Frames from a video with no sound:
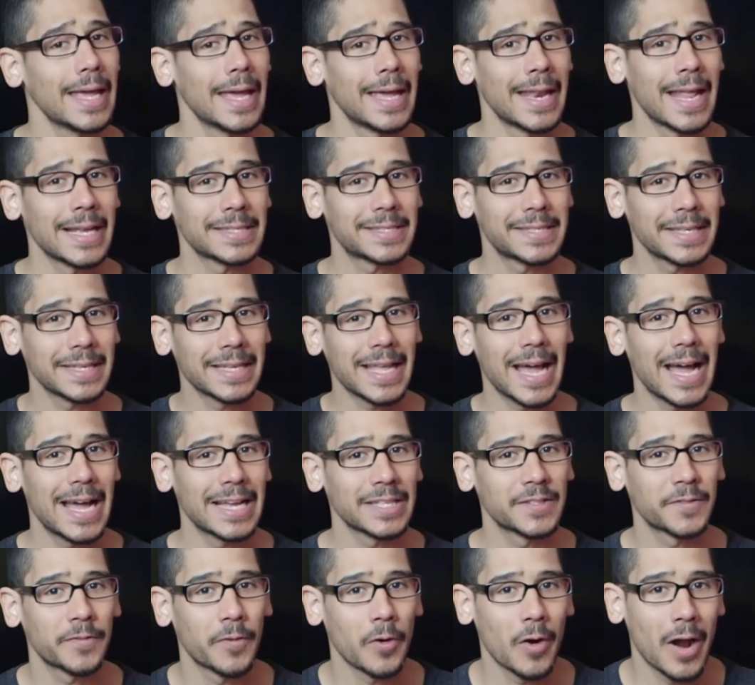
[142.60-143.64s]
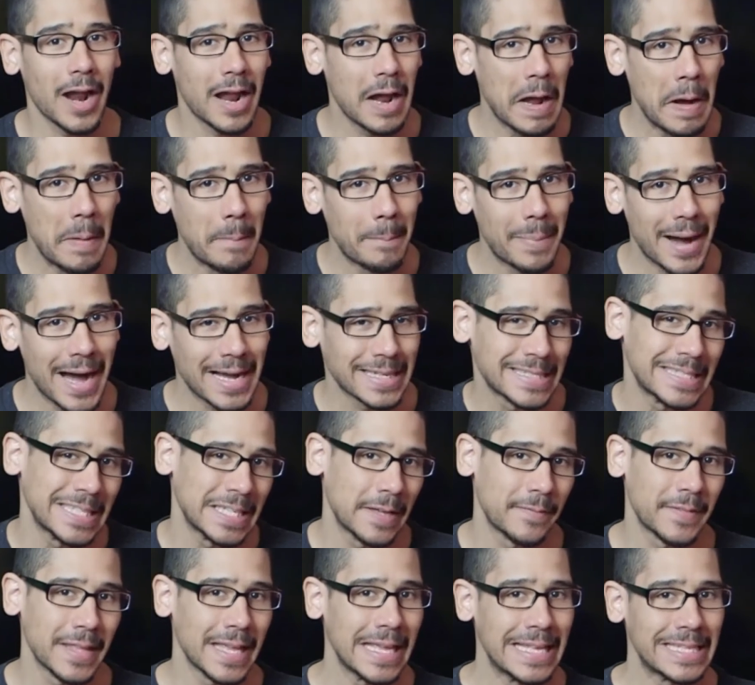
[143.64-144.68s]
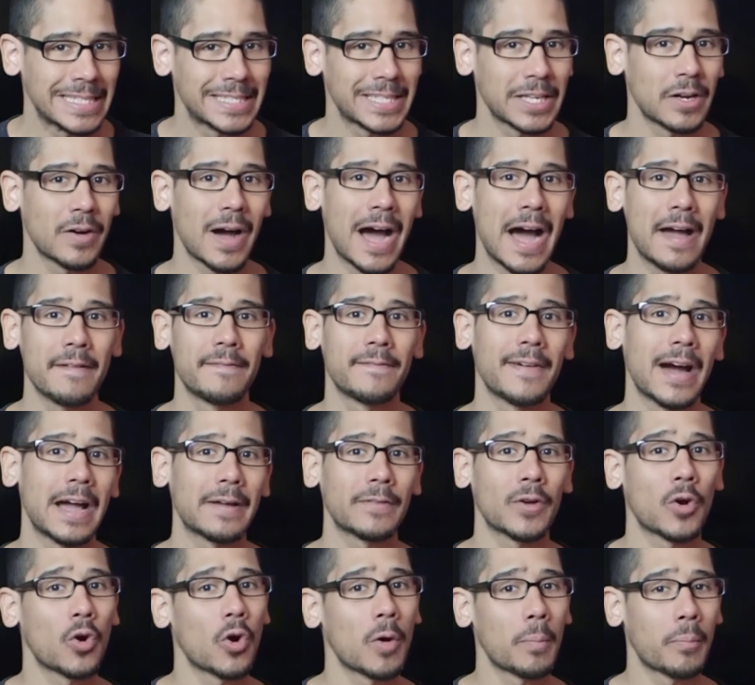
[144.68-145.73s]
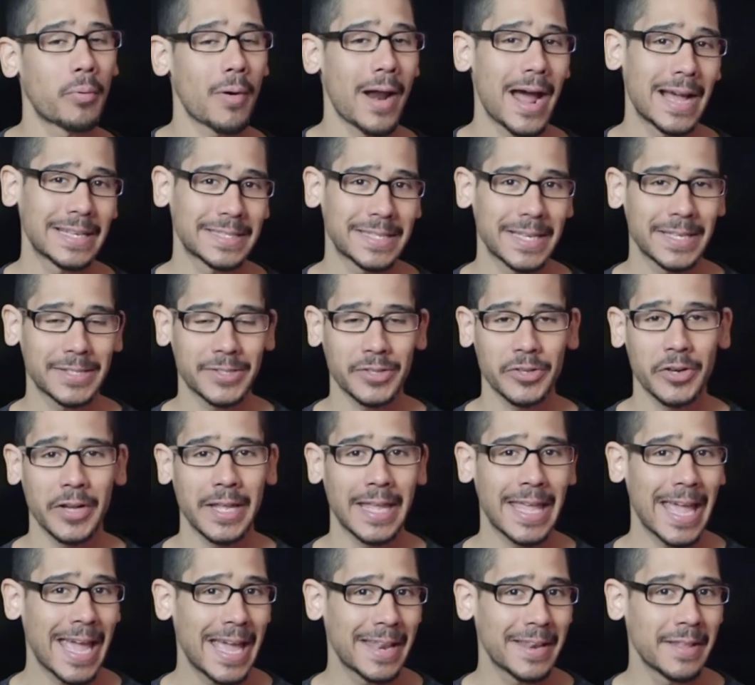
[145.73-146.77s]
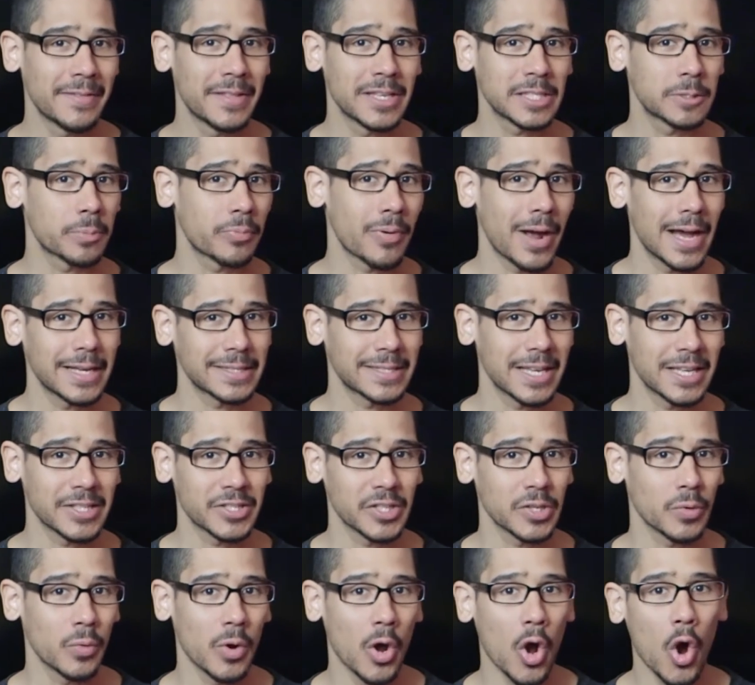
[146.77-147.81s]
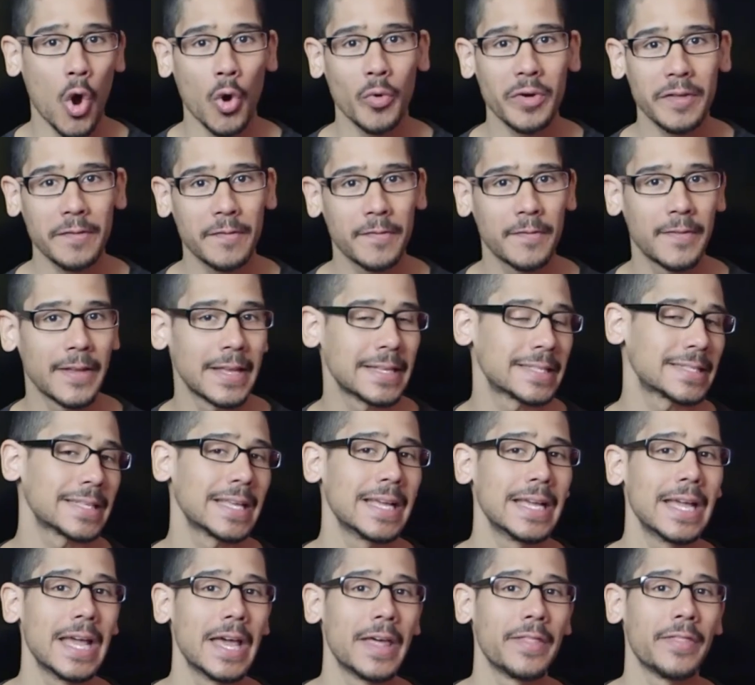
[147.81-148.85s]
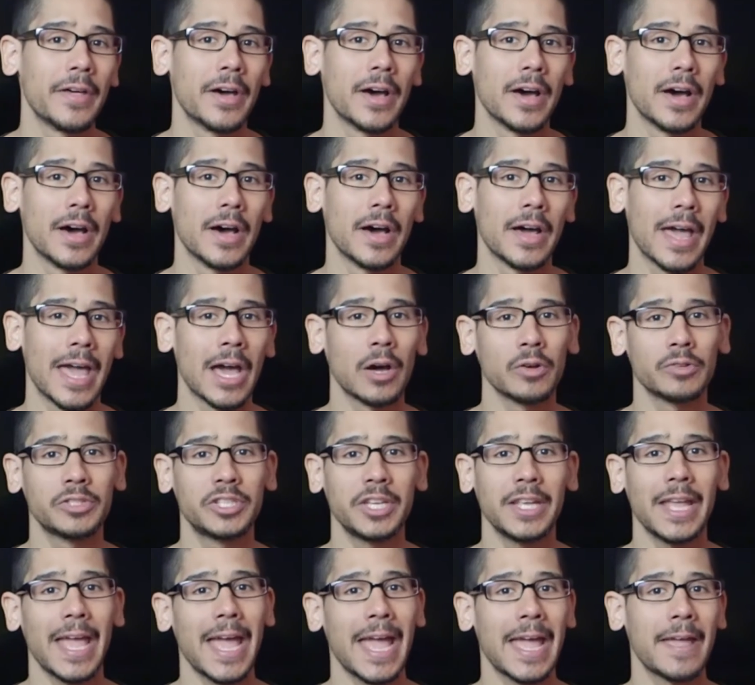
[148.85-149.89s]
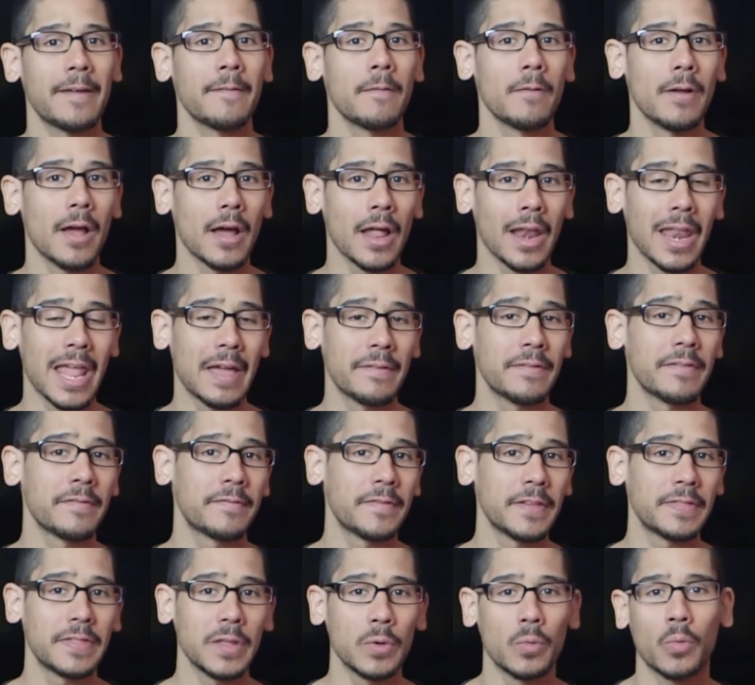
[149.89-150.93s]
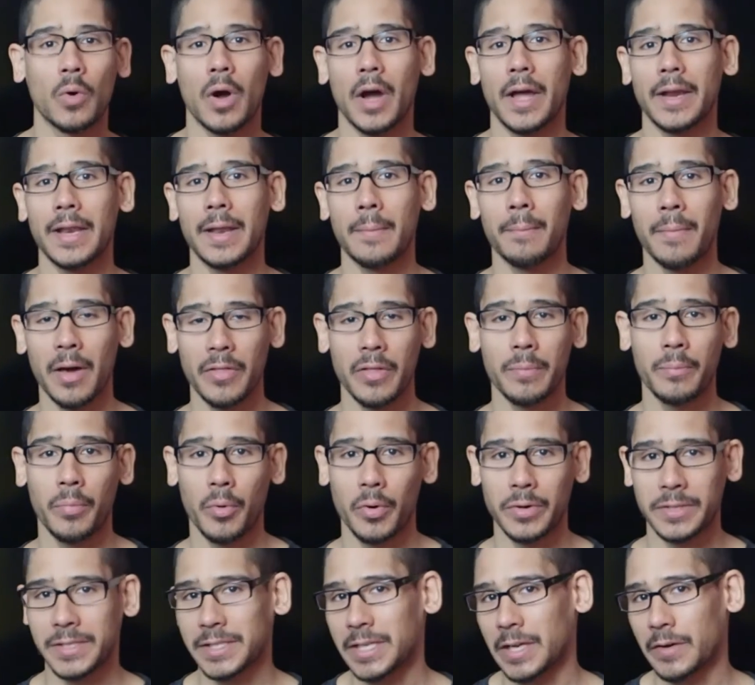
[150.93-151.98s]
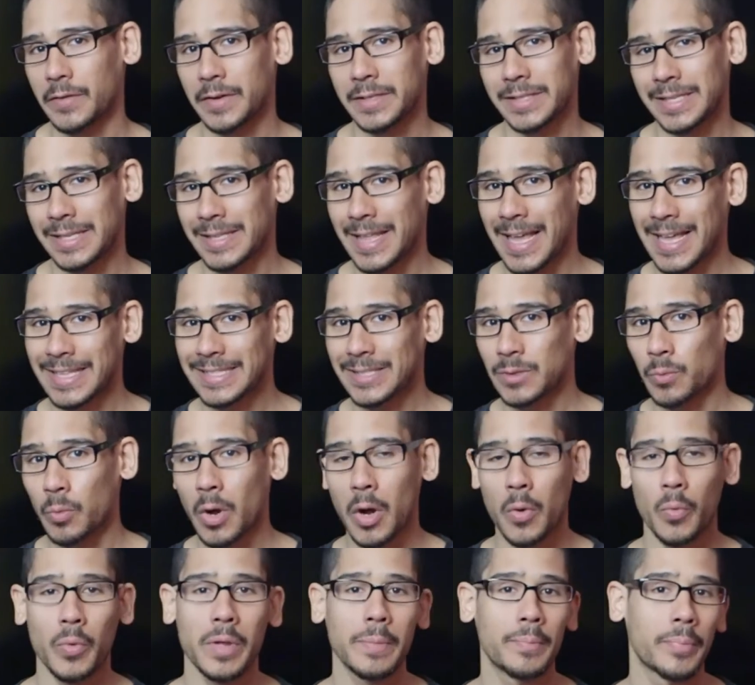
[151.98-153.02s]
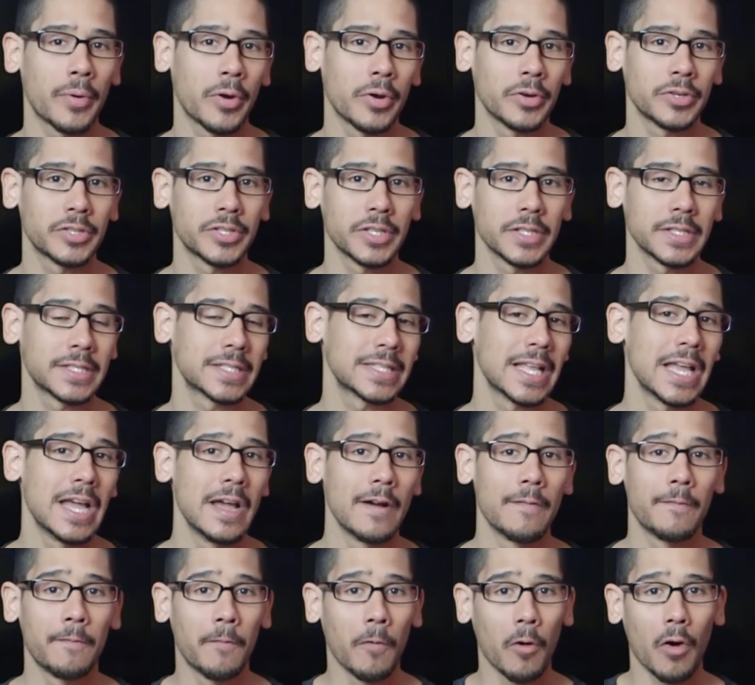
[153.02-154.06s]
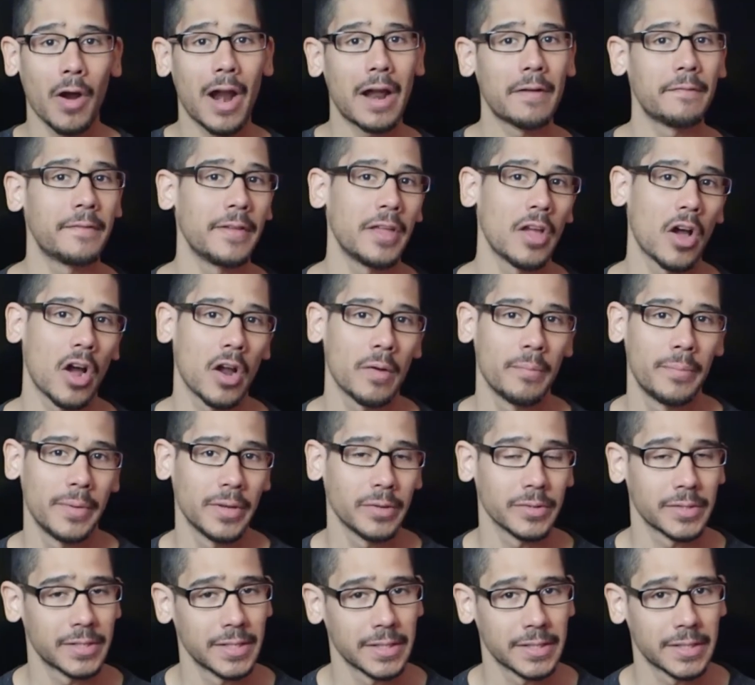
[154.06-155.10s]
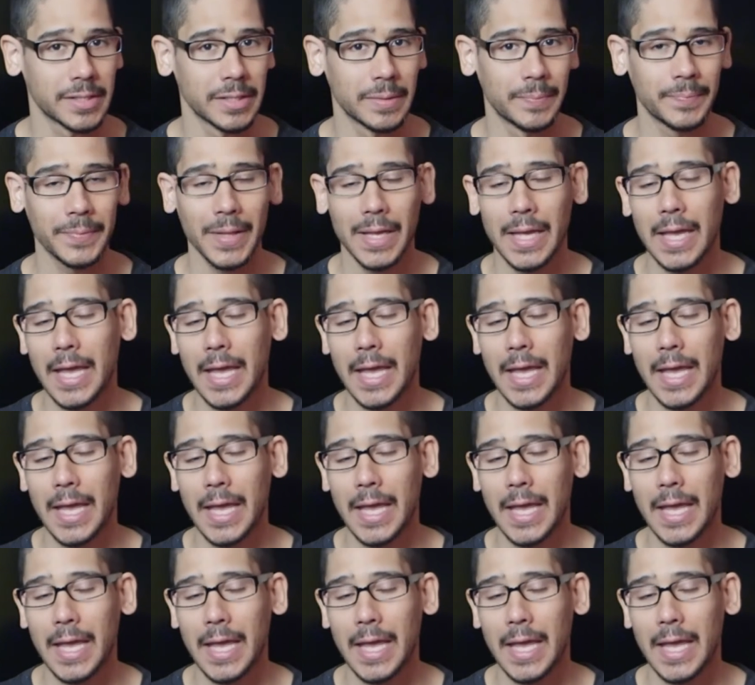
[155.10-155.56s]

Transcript: And that's it guys for our unboxing of the Intel i5 core processor. Again, this processor will only fit the LGA 1151 motherboard series and that's what we purchased for our VR build system.